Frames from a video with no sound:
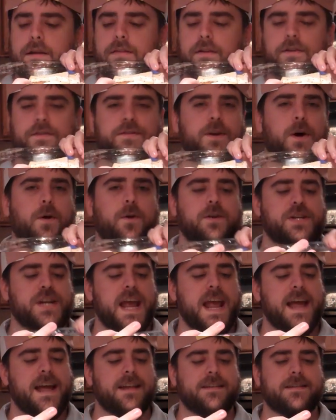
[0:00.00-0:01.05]
There's no
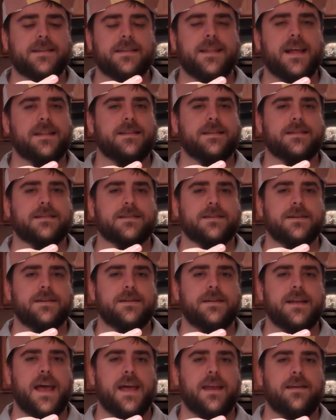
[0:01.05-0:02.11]
chance that this
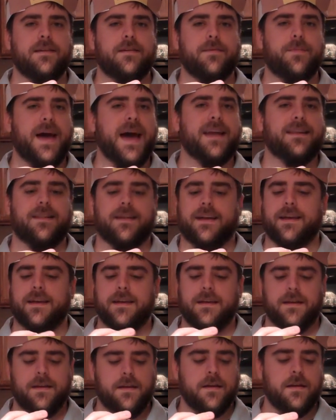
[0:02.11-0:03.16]
could end badly.
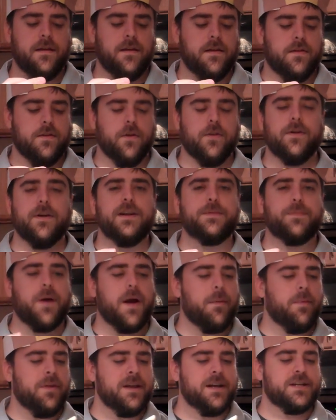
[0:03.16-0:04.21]
Though there is
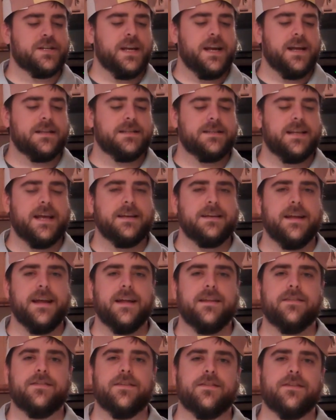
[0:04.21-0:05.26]
probably a chance that
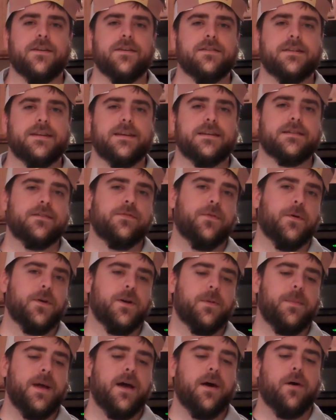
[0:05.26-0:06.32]
Dan's dessert disc for
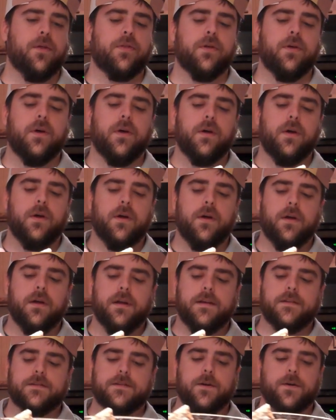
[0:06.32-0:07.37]
your mouth
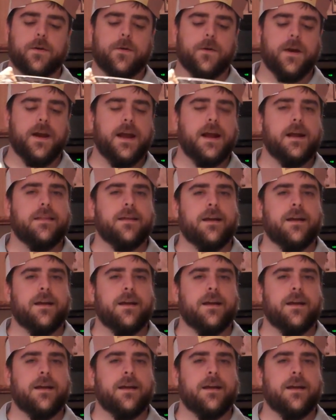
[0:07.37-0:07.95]
is so great that